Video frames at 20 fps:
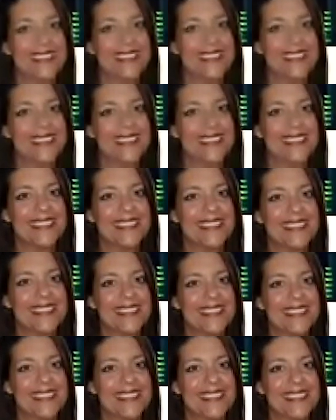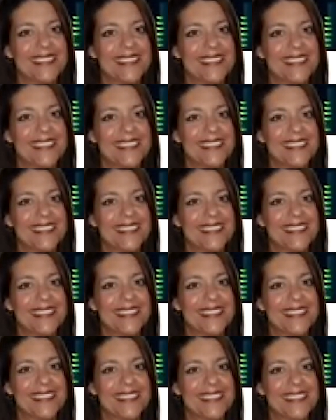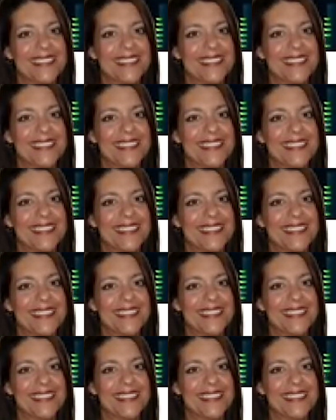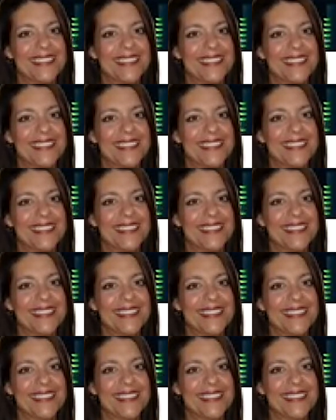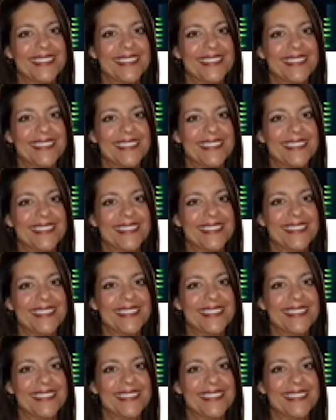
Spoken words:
(silent)